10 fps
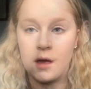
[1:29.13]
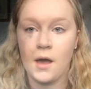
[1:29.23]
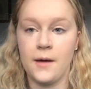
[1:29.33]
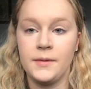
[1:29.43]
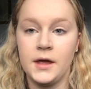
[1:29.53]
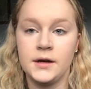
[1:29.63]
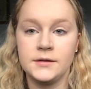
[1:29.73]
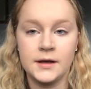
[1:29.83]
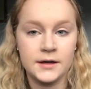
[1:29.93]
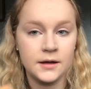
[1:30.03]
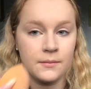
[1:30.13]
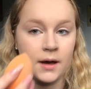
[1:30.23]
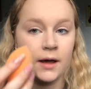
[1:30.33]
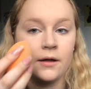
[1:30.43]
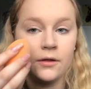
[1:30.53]
I'm then taking
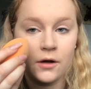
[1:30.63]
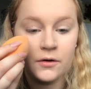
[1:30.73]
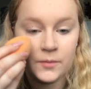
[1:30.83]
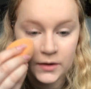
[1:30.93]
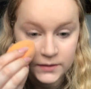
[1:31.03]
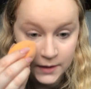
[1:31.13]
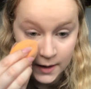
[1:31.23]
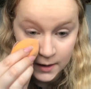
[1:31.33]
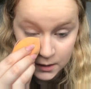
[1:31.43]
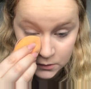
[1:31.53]
my Laura Mercier